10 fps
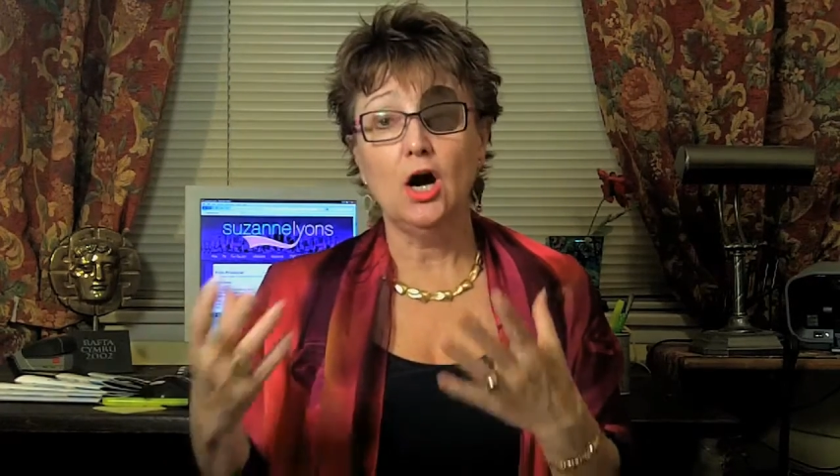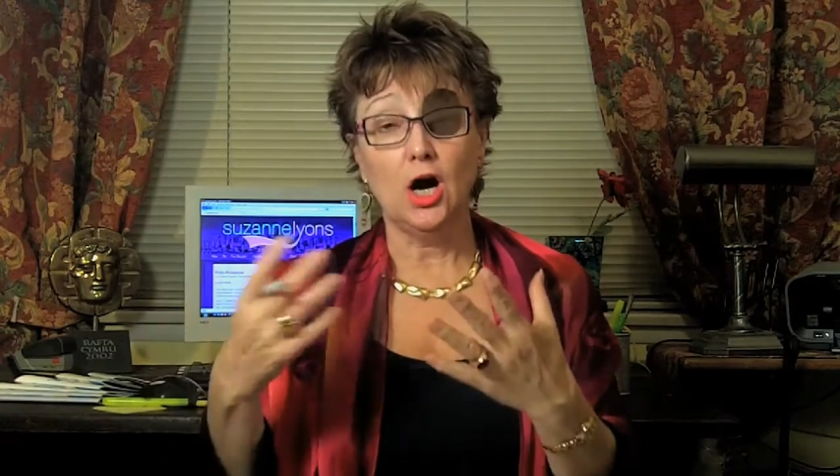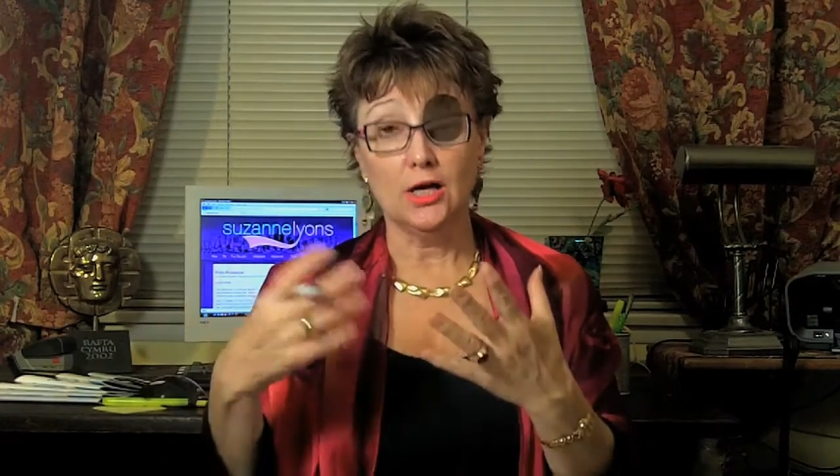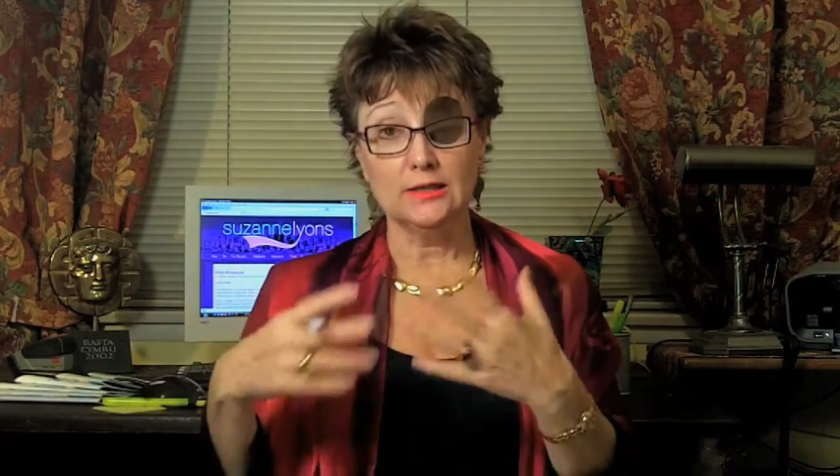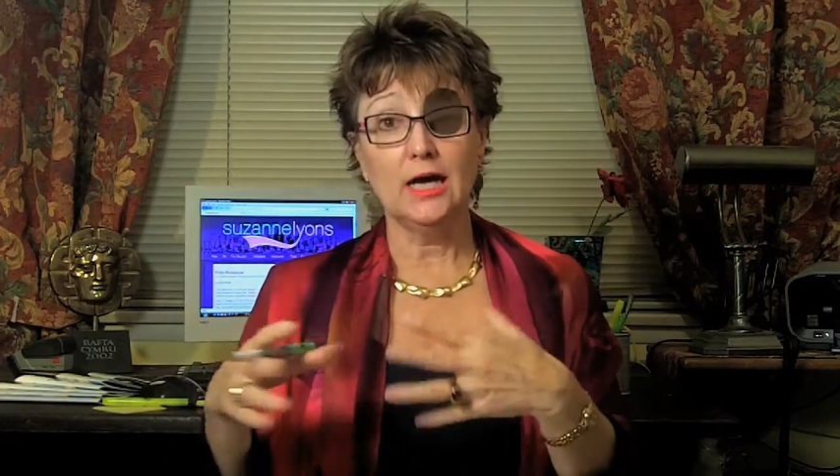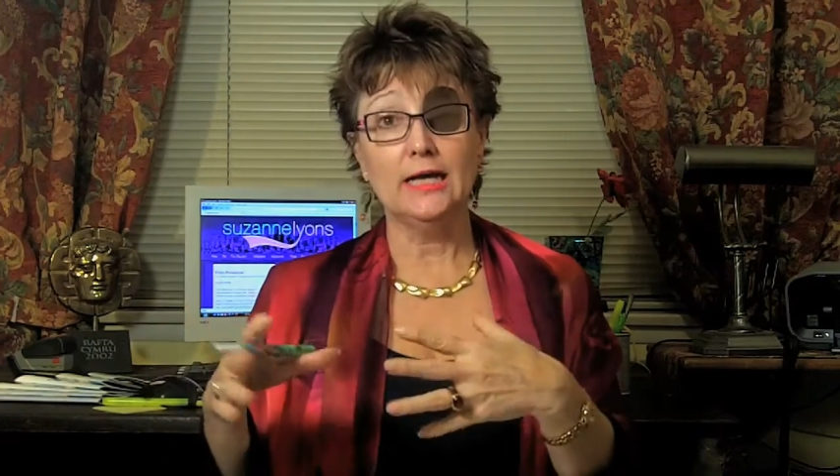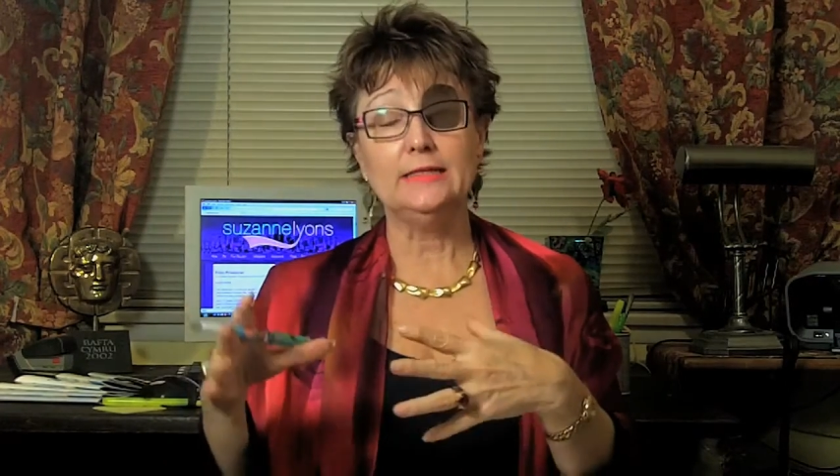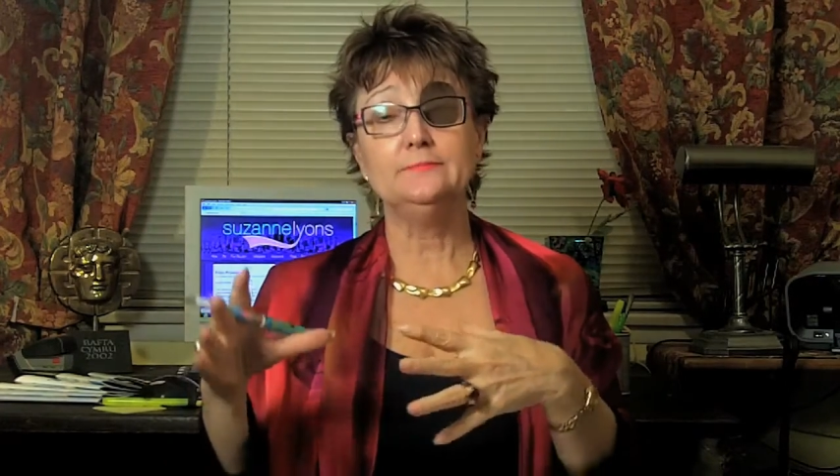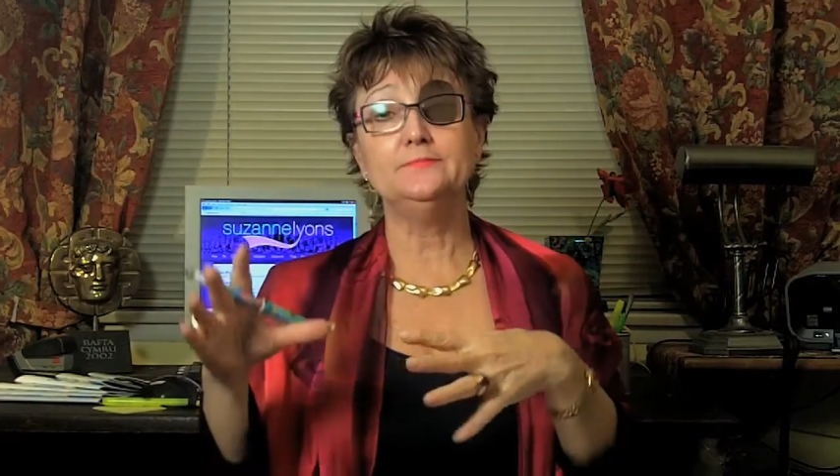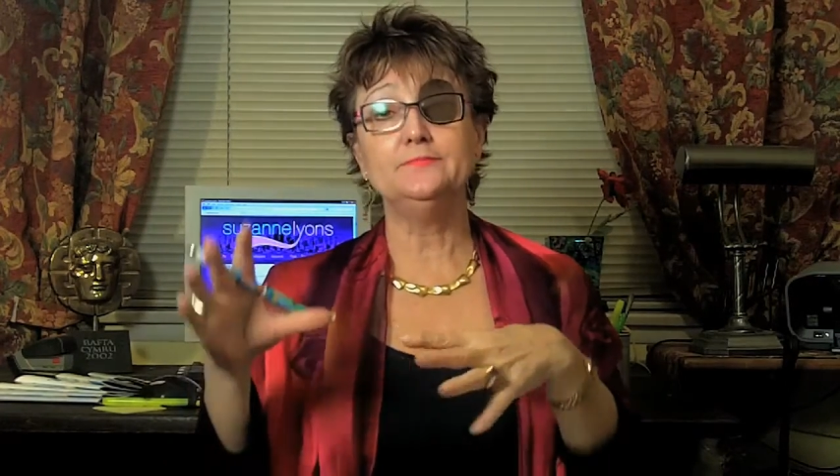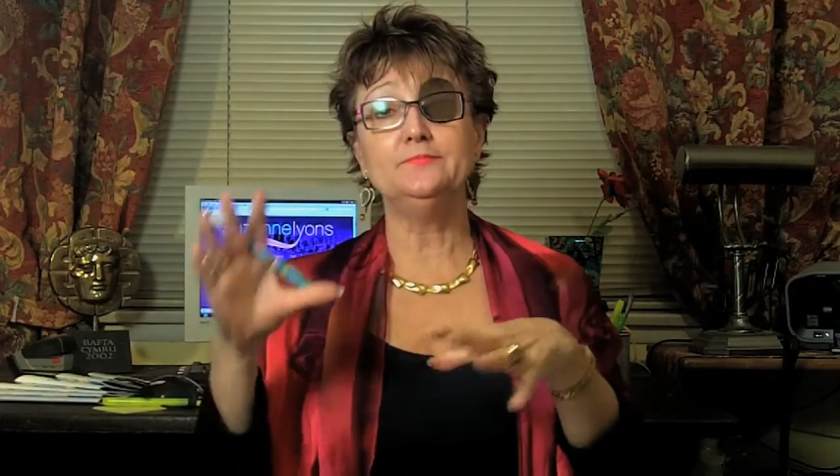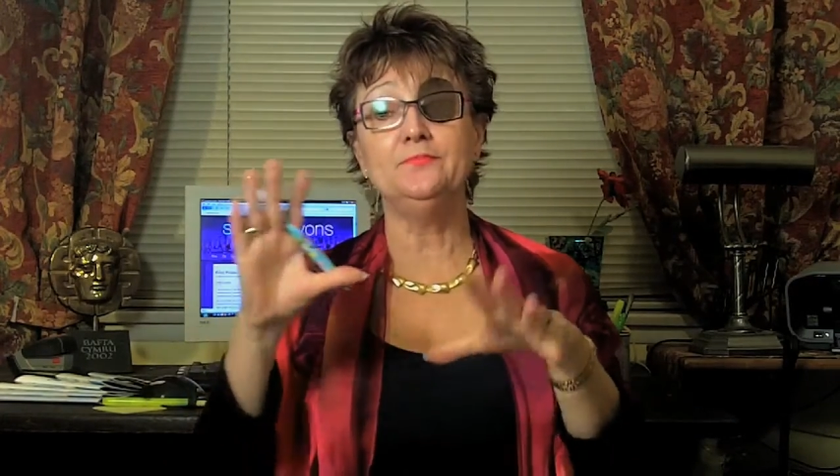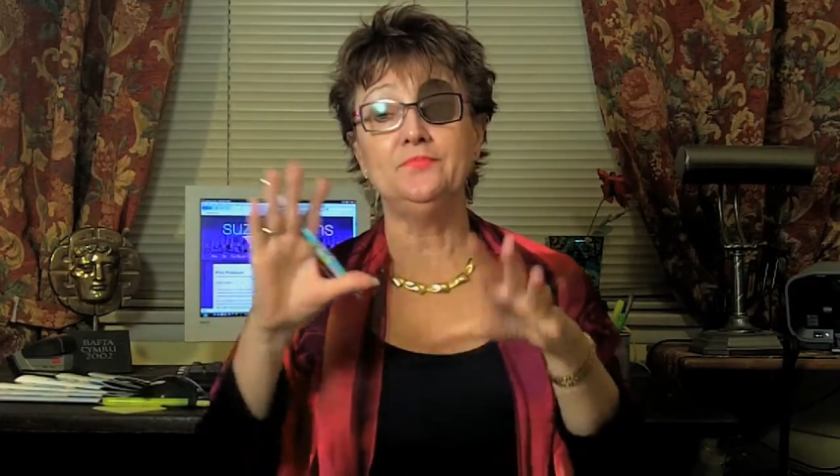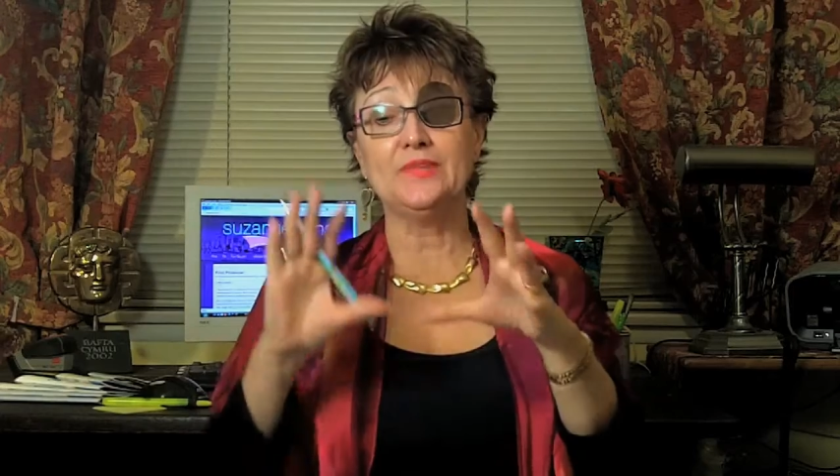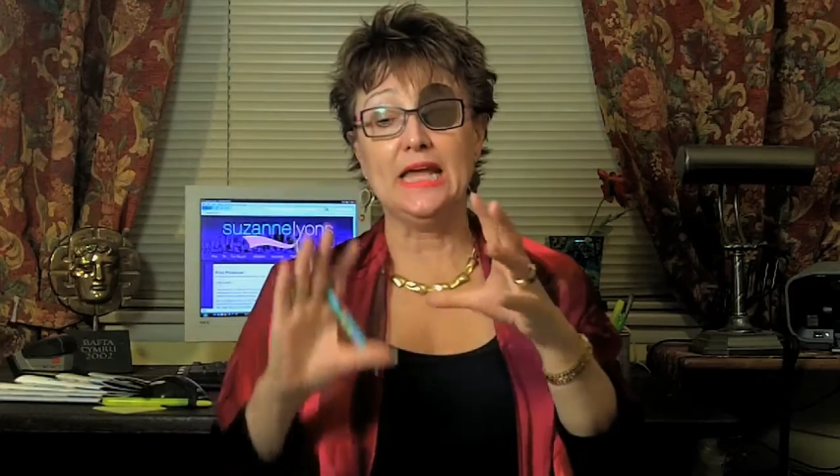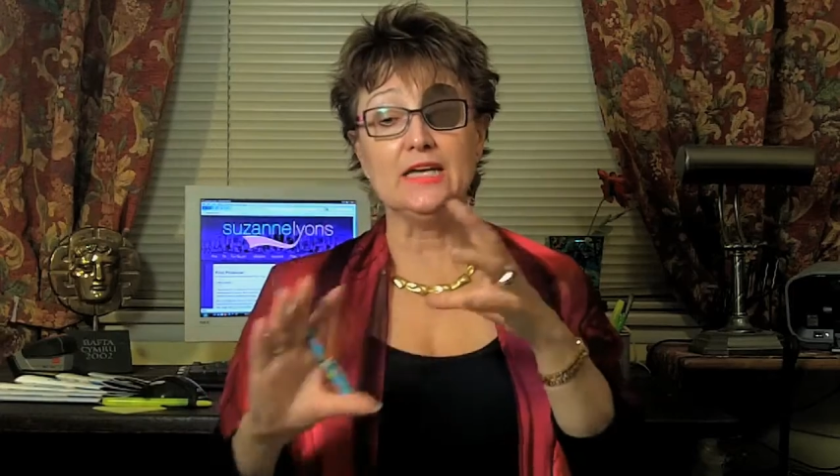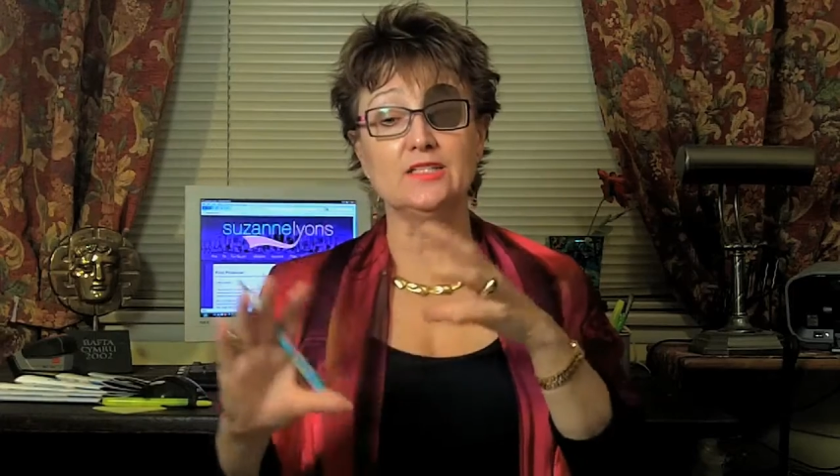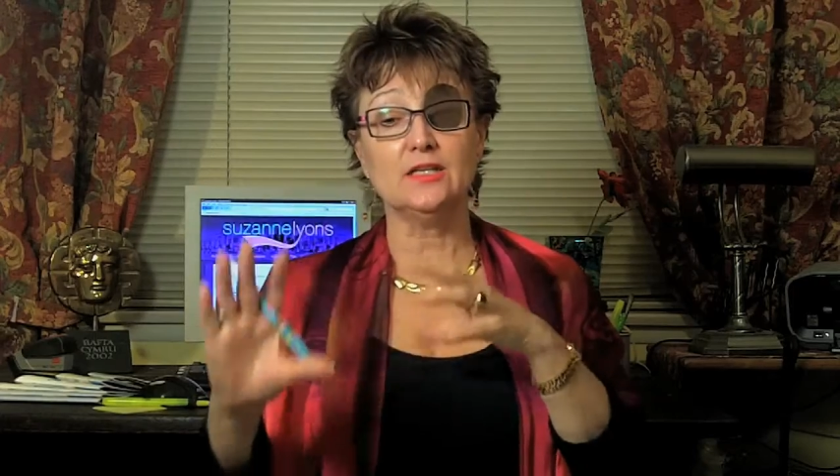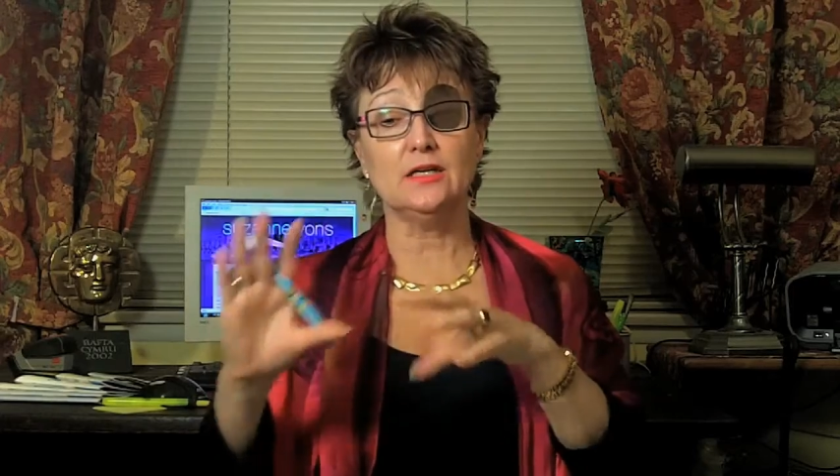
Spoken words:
online. And